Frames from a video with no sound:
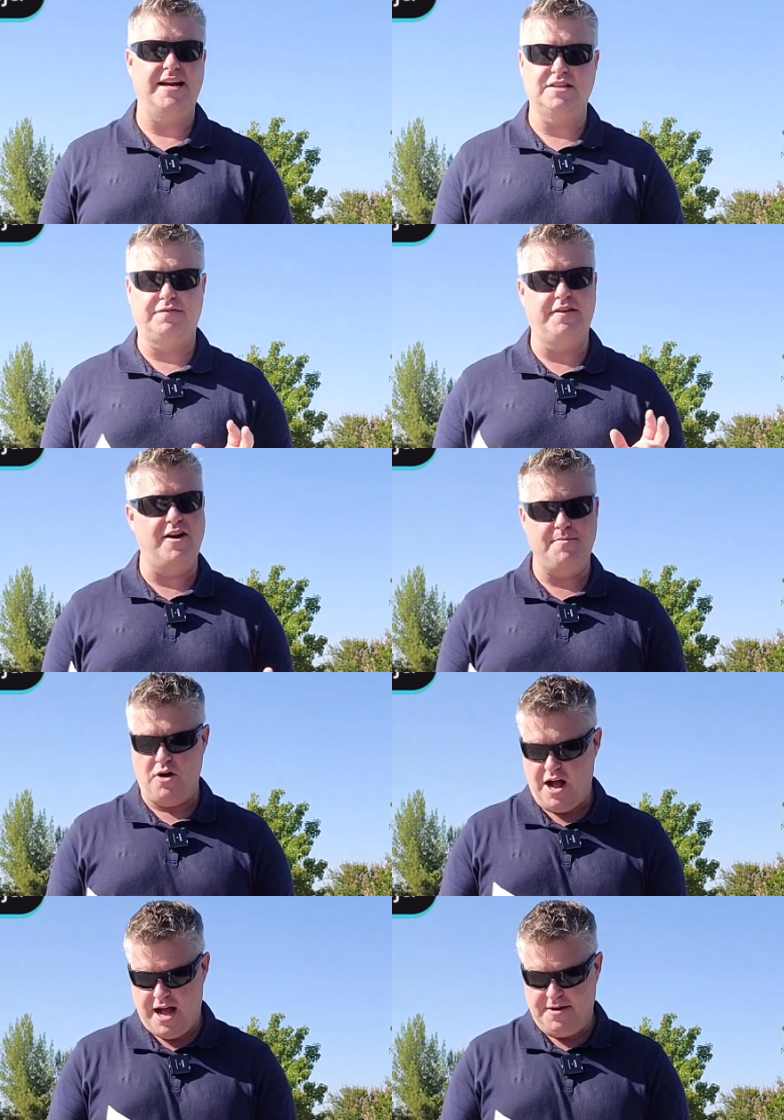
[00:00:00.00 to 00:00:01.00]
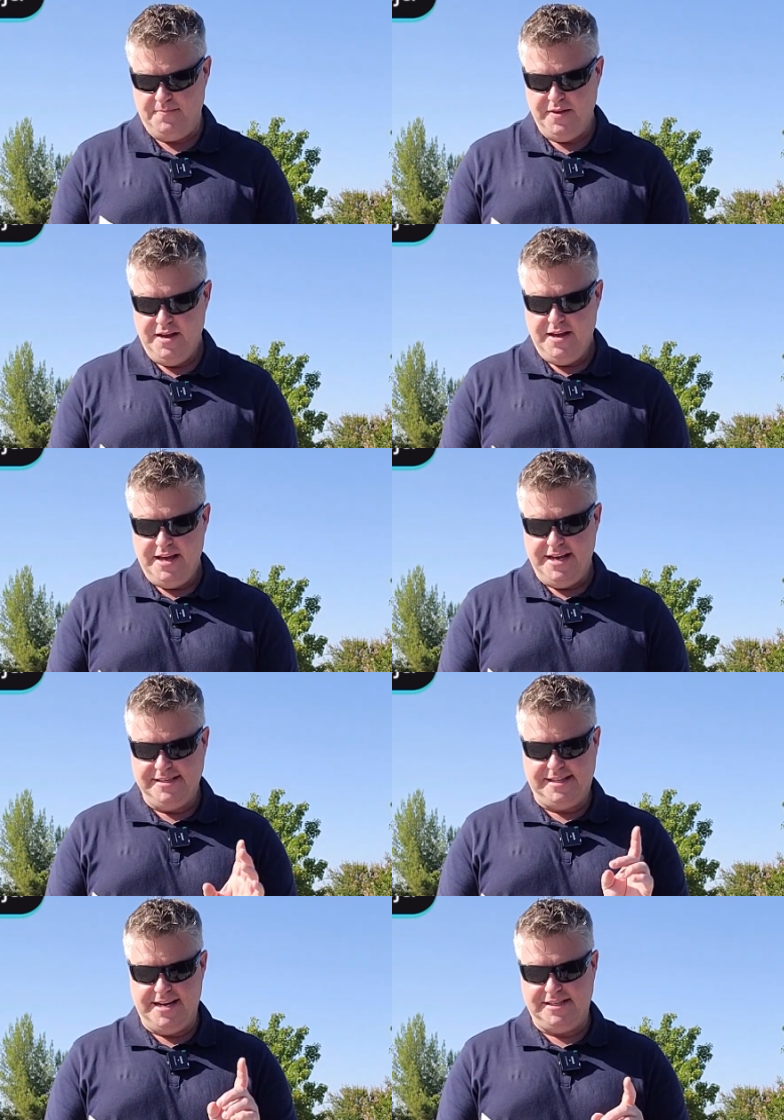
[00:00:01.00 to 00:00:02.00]
and it's very broad,
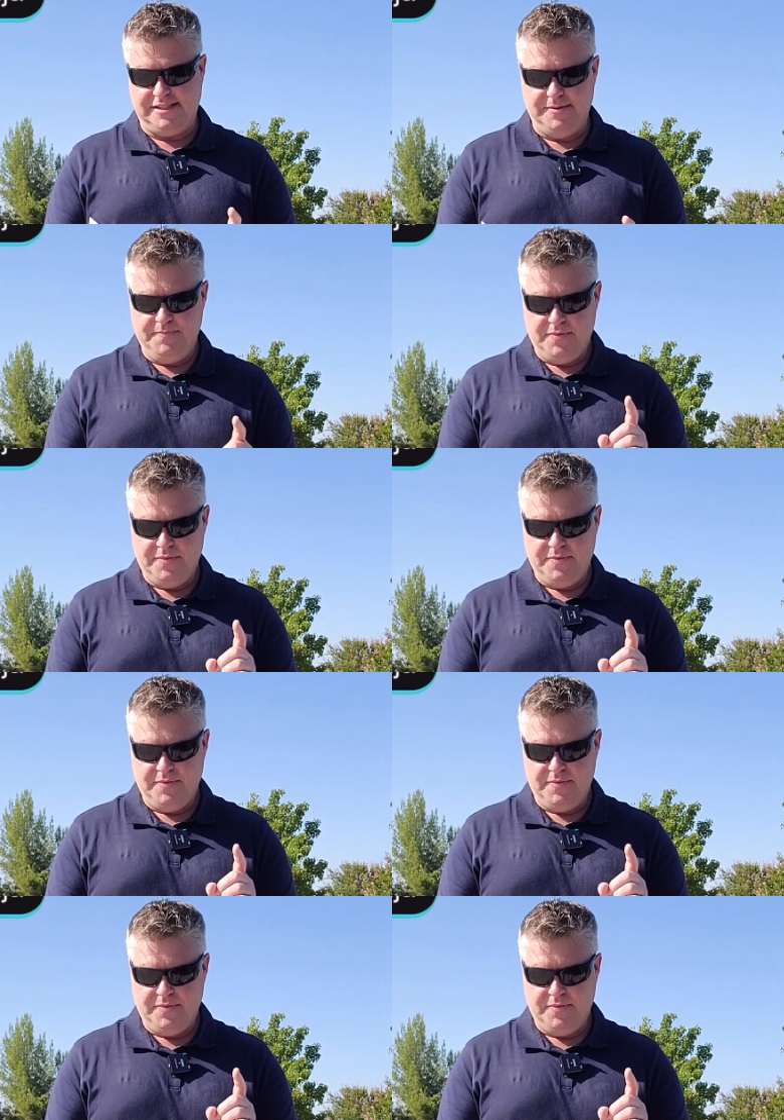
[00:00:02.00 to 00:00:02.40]
is this